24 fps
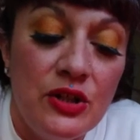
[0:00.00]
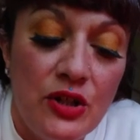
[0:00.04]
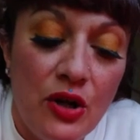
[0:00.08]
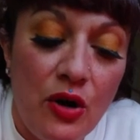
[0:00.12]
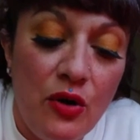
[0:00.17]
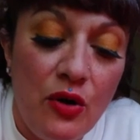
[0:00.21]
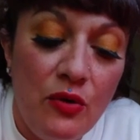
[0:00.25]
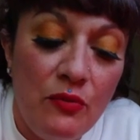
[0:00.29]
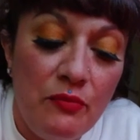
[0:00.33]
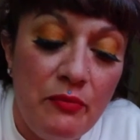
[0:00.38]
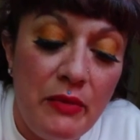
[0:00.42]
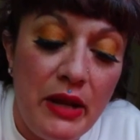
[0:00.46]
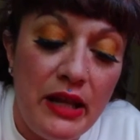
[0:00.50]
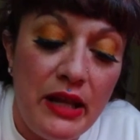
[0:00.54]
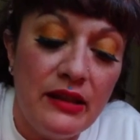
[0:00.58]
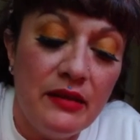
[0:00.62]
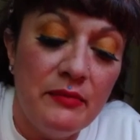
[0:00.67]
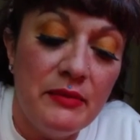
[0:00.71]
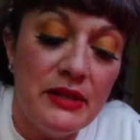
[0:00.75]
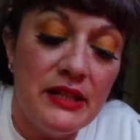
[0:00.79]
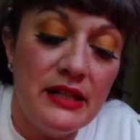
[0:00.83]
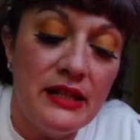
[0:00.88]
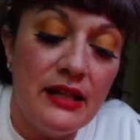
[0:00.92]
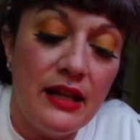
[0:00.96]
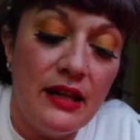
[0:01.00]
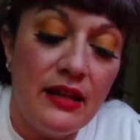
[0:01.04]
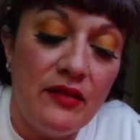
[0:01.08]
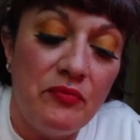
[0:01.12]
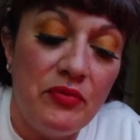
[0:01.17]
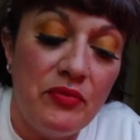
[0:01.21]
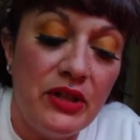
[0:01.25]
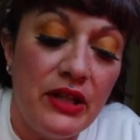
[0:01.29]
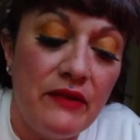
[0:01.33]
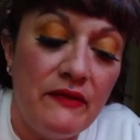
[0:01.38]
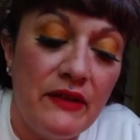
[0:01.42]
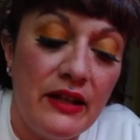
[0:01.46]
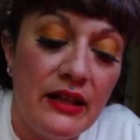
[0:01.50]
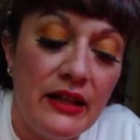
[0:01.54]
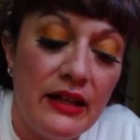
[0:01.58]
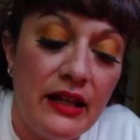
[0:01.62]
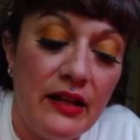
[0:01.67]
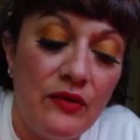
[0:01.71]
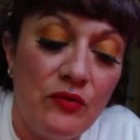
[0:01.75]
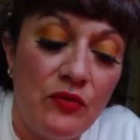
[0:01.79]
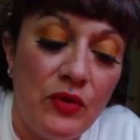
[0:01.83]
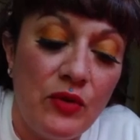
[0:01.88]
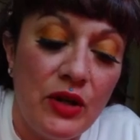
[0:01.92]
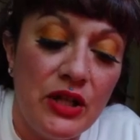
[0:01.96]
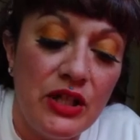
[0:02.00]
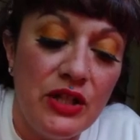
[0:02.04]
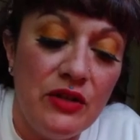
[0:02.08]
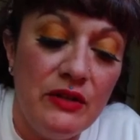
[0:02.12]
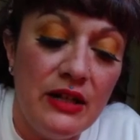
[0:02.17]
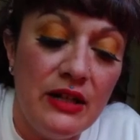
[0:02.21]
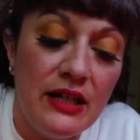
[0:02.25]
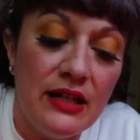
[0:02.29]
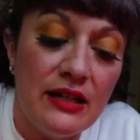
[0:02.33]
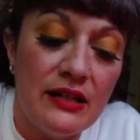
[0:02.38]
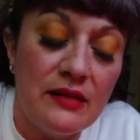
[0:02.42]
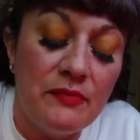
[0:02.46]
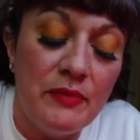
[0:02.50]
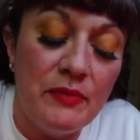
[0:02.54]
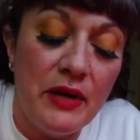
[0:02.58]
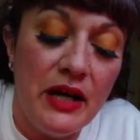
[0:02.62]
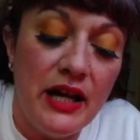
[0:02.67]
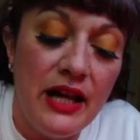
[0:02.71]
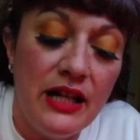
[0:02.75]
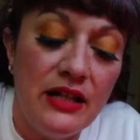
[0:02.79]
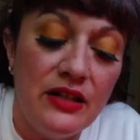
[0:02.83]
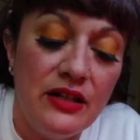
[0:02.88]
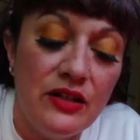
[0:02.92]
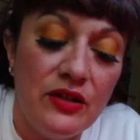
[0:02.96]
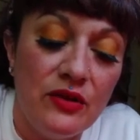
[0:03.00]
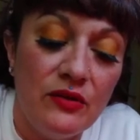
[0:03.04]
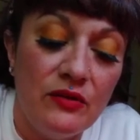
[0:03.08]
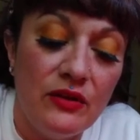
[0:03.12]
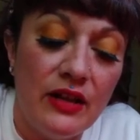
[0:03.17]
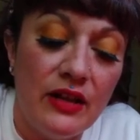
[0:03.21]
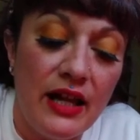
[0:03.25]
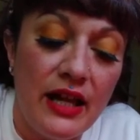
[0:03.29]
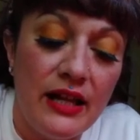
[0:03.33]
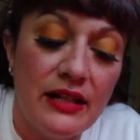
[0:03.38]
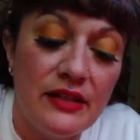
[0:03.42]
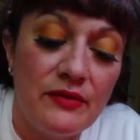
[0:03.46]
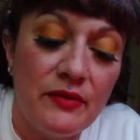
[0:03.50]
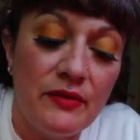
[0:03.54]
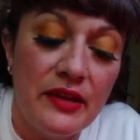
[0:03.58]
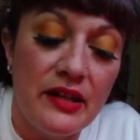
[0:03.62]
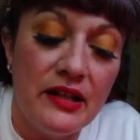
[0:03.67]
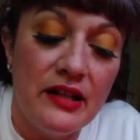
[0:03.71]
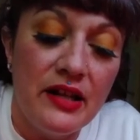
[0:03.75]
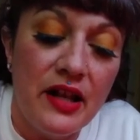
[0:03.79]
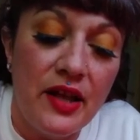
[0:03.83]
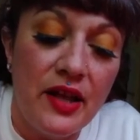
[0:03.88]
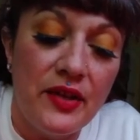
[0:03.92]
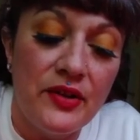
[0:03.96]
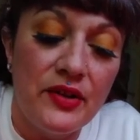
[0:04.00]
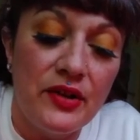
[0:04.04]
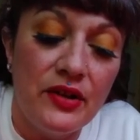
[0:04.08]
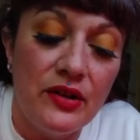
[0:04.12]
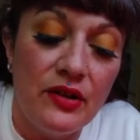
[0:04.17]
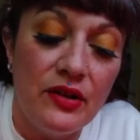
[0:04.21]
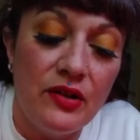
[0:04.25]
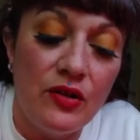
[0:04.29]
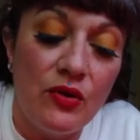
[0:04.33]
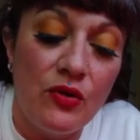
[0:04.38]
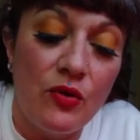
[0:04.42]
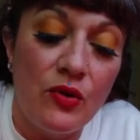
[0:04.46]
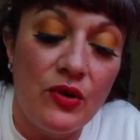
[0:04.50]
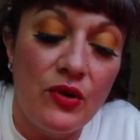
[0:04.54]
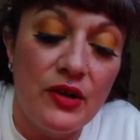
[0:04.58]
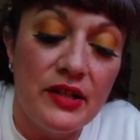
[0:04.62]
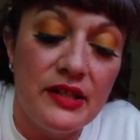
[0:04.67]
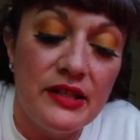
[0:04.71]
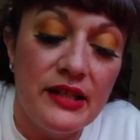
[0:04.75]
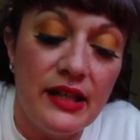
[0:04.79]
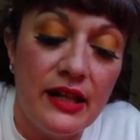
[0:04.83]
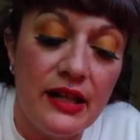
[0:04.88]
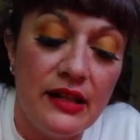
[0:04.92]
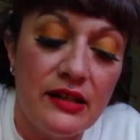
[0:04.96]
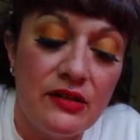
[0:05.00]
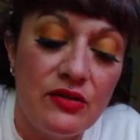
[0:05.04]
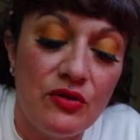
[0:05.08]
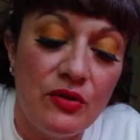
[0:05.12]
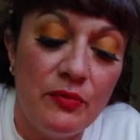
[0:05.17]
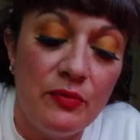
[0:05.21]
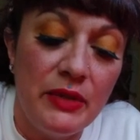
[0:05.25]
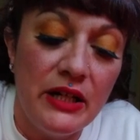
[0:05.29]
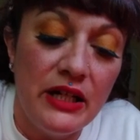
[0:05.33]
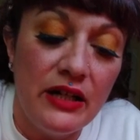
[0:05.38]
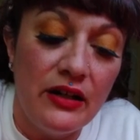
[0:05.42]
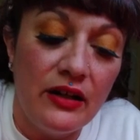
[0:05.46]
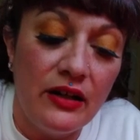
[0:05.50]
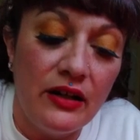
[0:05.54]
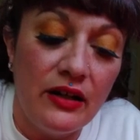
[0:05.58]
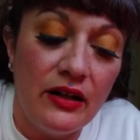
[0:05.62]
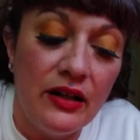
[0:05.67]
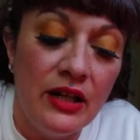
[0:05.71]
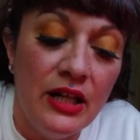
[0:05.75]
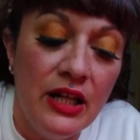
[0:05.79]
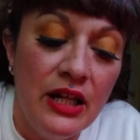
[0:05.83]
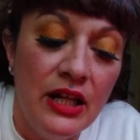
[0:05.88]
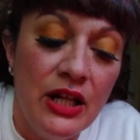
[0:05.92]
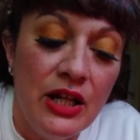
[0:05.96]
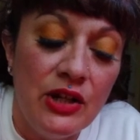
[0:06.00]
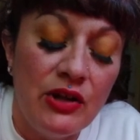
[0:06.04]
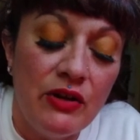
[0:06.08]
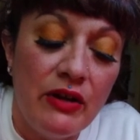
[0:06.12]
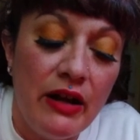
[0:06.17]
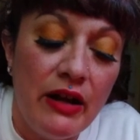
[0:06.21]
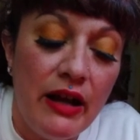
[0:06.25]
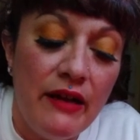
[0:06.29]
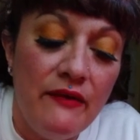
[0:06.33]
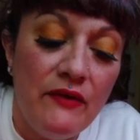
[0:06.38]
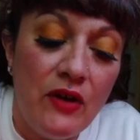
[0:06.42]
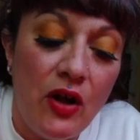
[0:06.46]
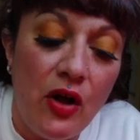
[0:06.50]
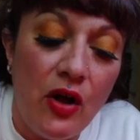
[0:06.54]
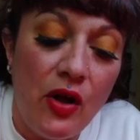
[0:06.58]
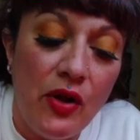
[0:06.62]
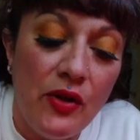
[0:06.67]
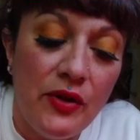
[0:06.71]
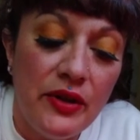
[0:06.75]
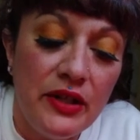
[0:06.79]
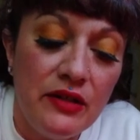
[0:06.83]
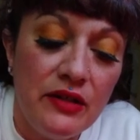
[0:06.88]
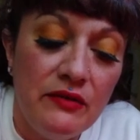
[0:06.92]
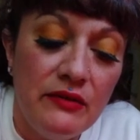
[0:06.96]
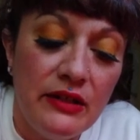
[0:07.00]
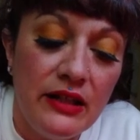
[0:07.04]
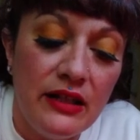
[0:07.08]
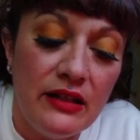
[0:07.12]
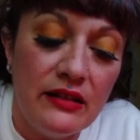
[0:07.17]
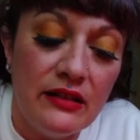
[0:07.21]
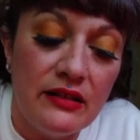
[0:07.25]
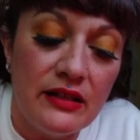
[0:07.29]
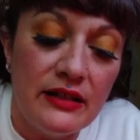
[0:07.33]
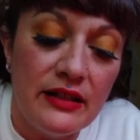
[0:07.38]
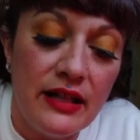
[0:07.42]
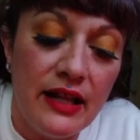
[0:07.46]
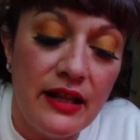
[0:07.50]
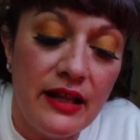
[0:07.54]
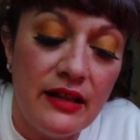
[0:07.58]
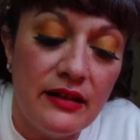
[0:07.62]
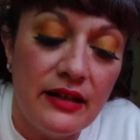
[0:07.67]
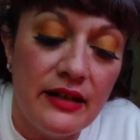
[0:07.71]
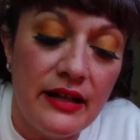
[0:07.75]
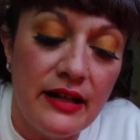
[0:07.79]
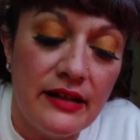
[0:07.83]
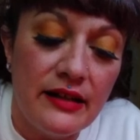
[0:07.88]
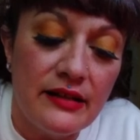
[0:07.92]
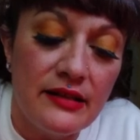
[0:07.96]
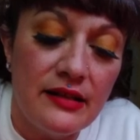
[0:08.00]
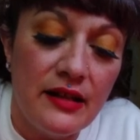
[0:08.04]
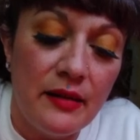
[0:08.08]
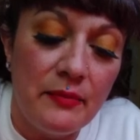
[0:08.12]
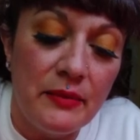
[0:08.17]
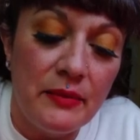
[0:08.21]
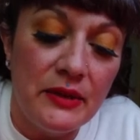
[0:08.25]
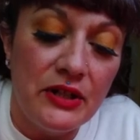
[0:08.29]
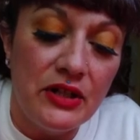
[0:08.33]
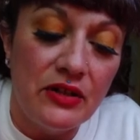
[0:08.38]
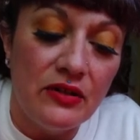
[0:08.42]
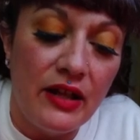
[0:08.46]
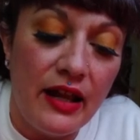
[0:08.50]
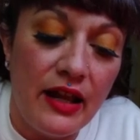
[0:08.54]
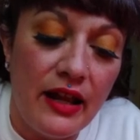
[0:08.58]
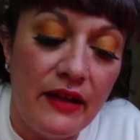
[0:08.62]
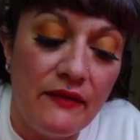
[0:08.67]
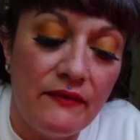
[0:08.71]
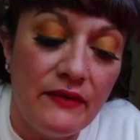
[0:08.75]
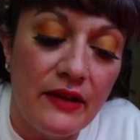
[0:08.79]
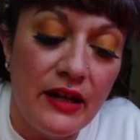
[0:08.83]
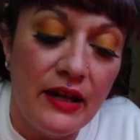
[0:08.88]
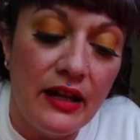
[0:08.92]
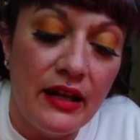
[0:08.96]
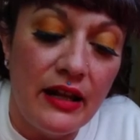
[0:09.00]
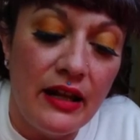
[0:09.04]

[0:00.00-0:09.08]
Don't make the mistake of believing that what you need is behind you, lies with another, or is yet to appear. You have all that you need to take the next step in your life.